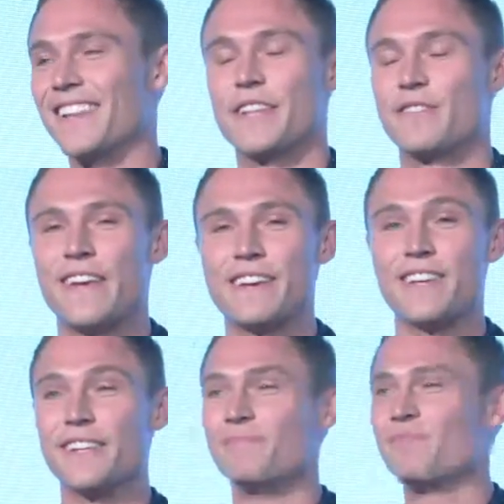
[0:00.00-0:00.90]
Let's face
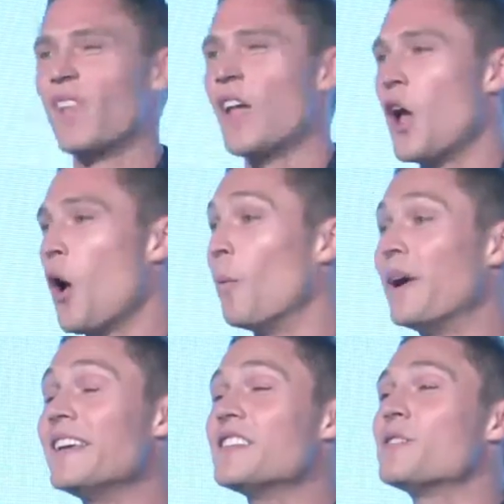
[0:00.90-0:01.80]
it,
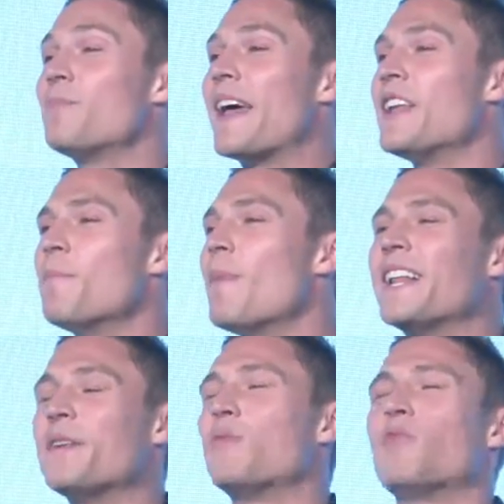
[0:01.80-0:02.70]
we spend
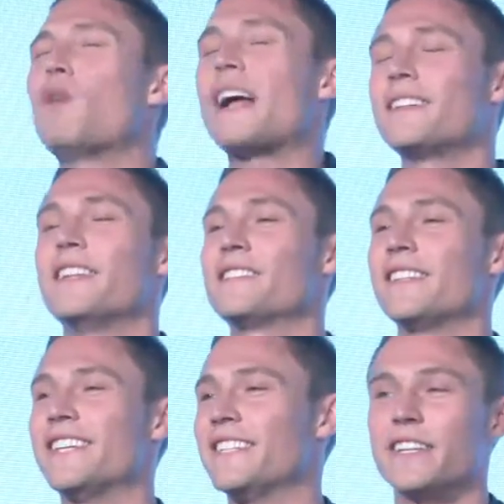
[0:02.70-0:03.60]
money
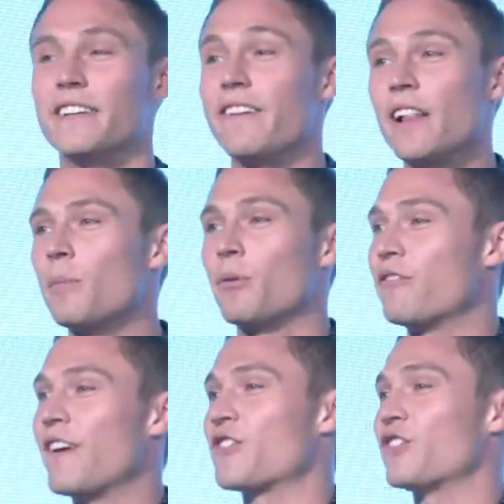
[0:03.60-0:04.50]
recklessly to develop
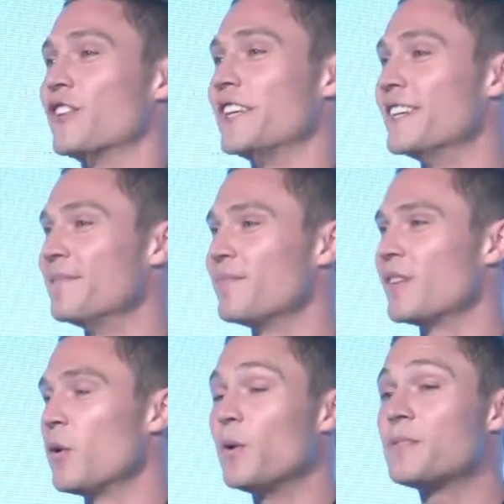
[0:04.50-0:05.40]
professionally.
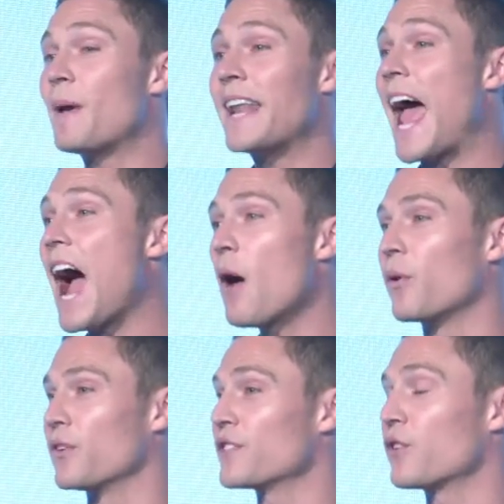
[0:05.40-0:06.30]
We spend
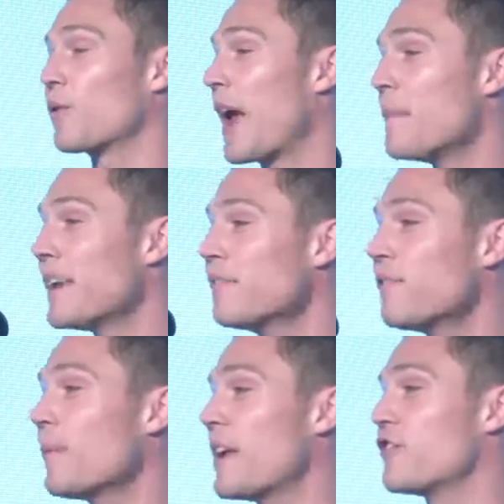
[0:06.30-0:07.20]
hours cramming
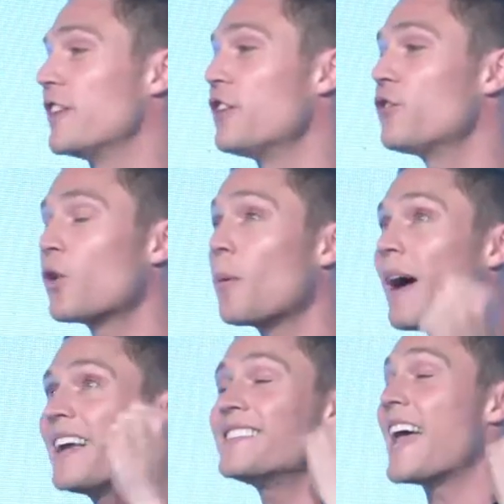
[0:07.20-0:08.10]
information into our
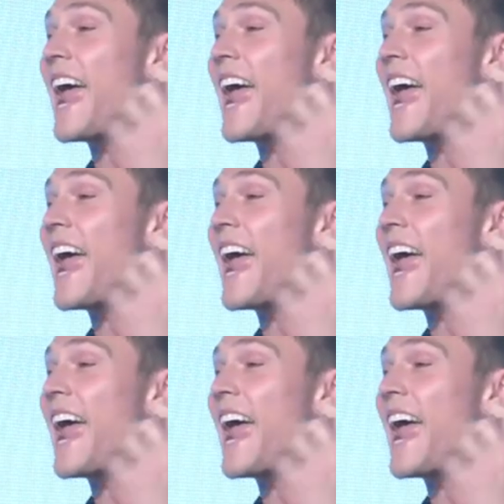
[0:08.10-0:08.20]
minds